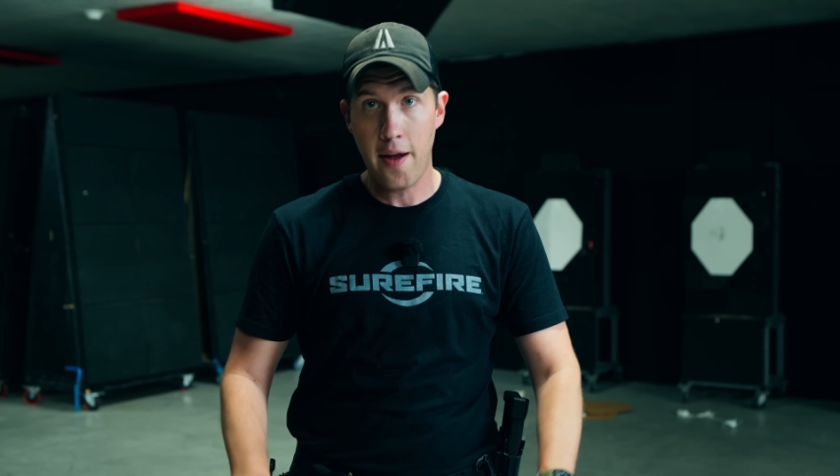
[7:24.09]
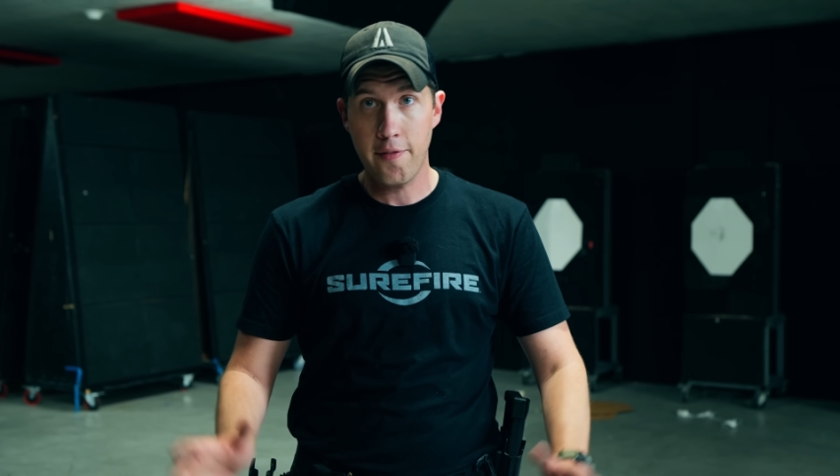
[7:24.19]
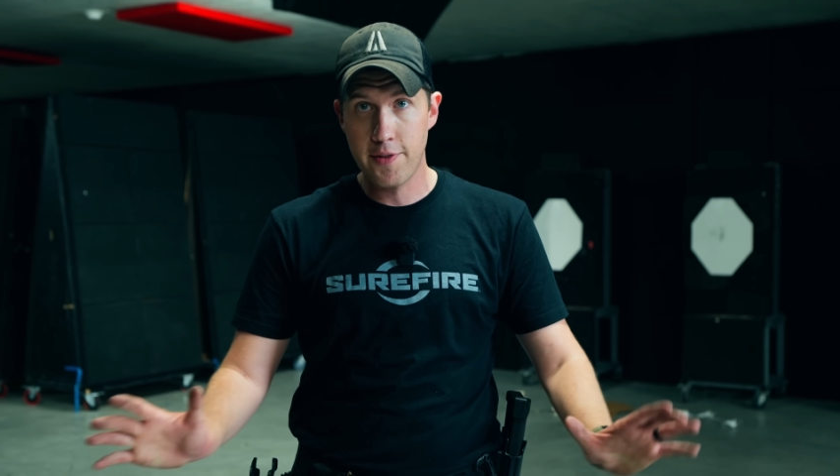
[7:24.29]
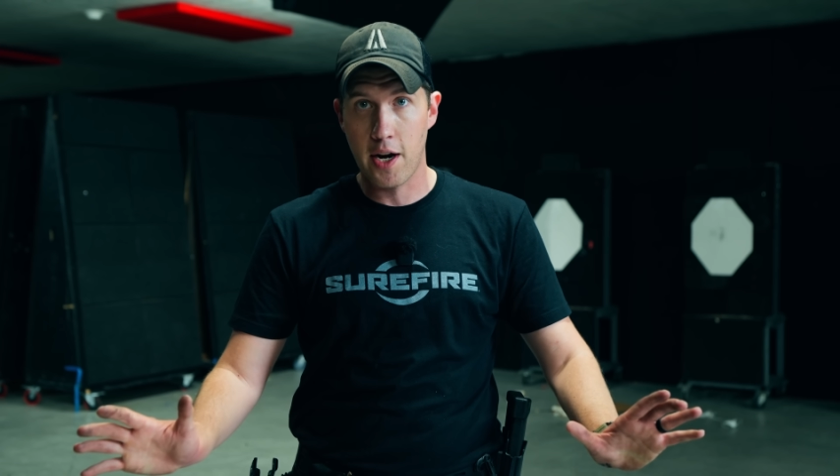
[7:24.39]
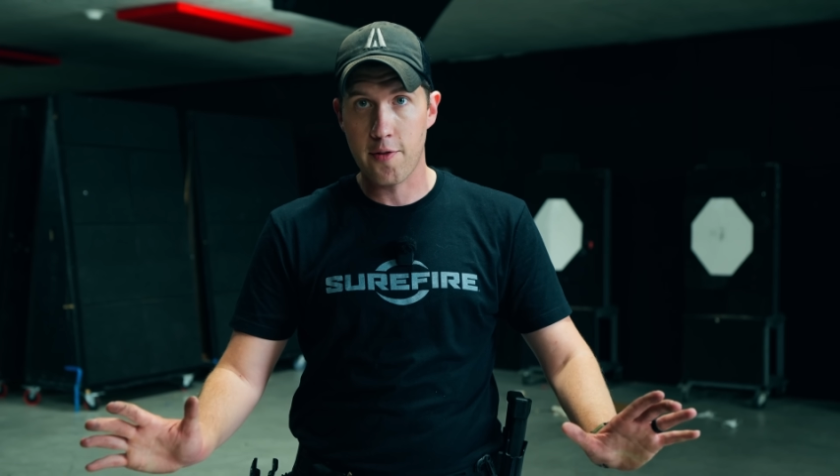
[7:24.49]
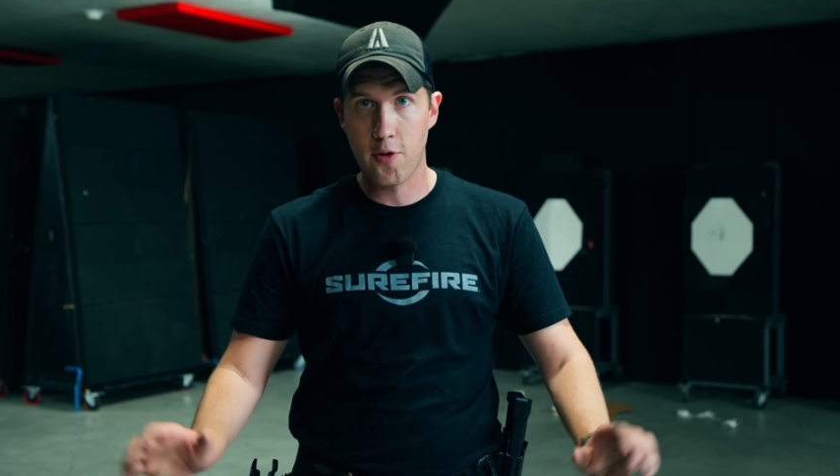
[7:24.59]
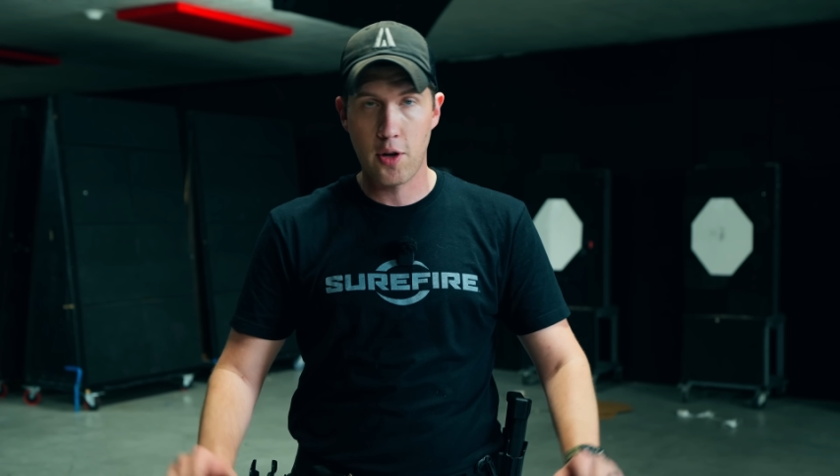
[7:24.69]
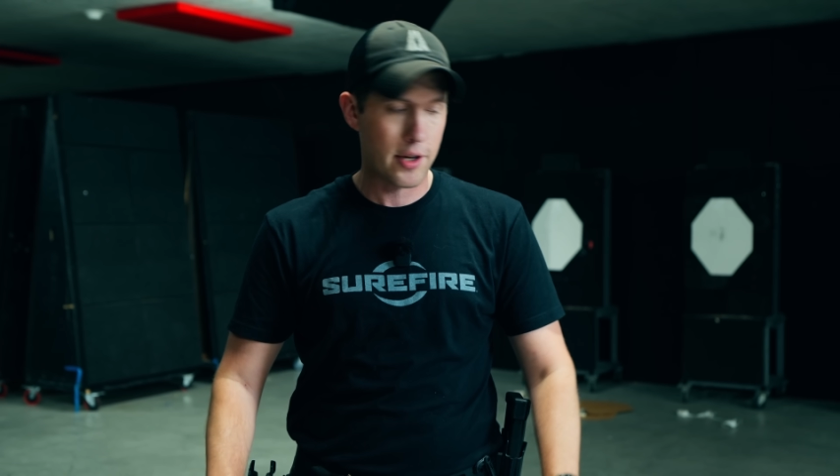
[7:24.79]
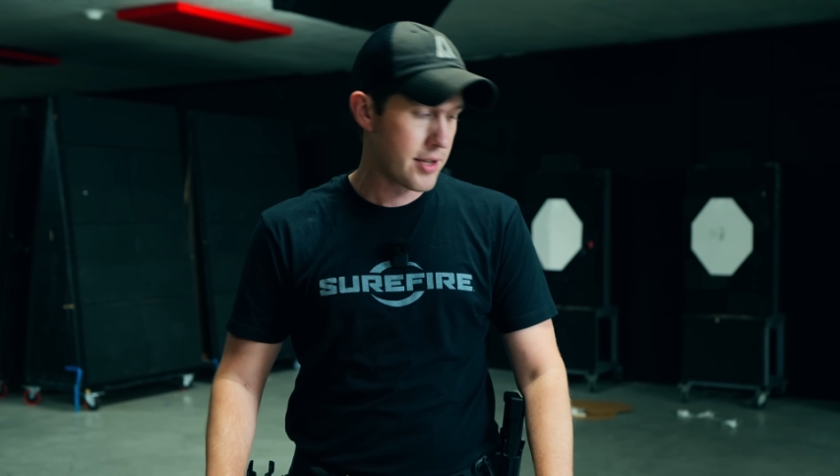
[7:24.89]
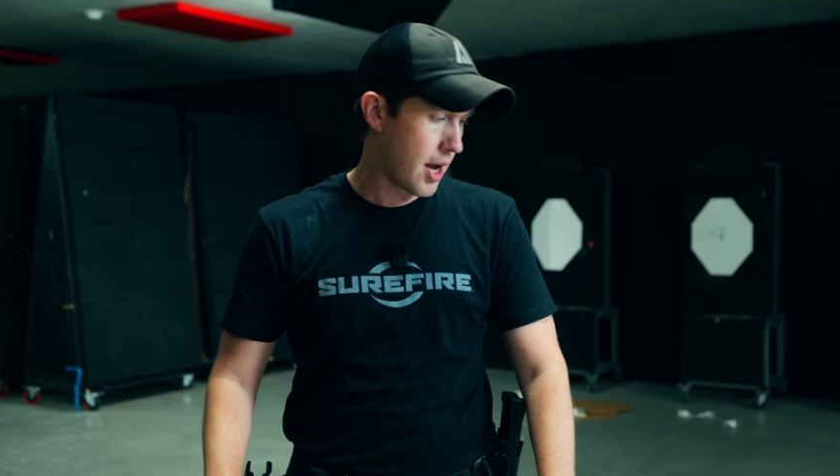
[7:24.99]
I've done it for a
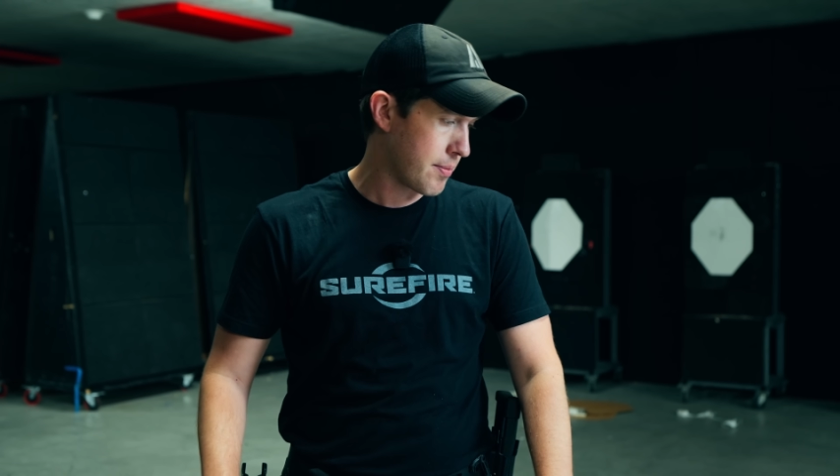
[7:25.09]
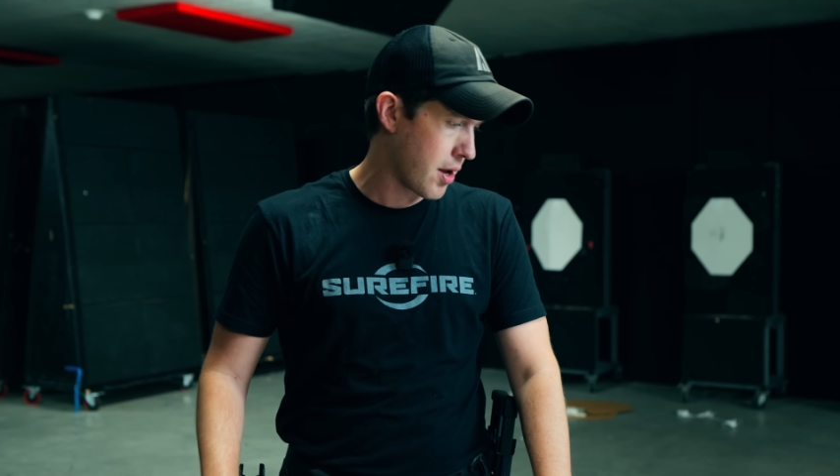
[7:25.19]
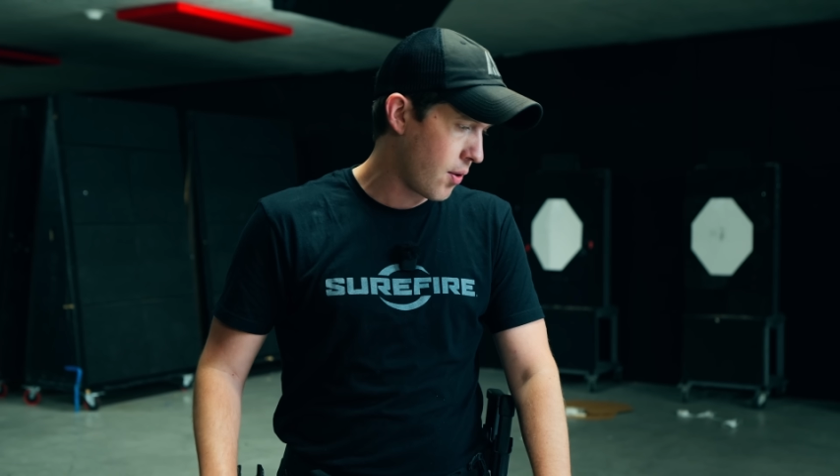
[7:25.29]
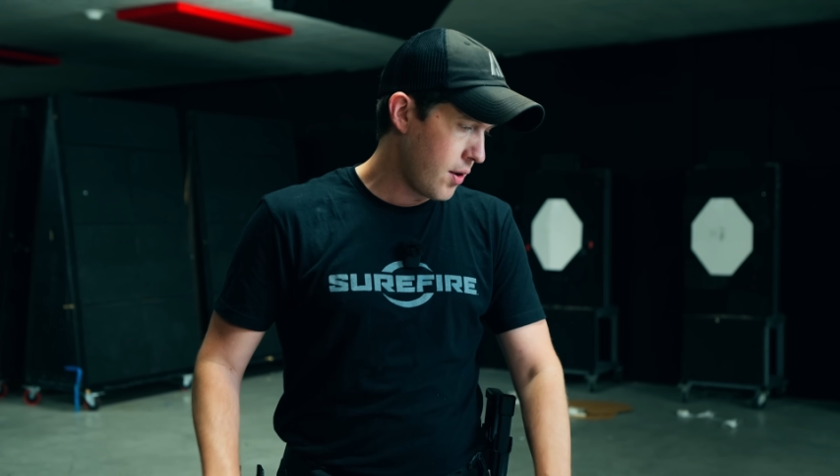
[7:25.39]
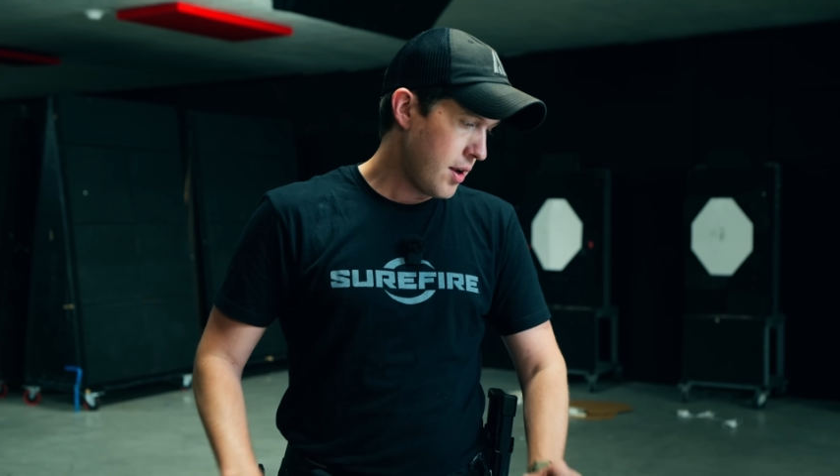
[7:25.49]
long time, though.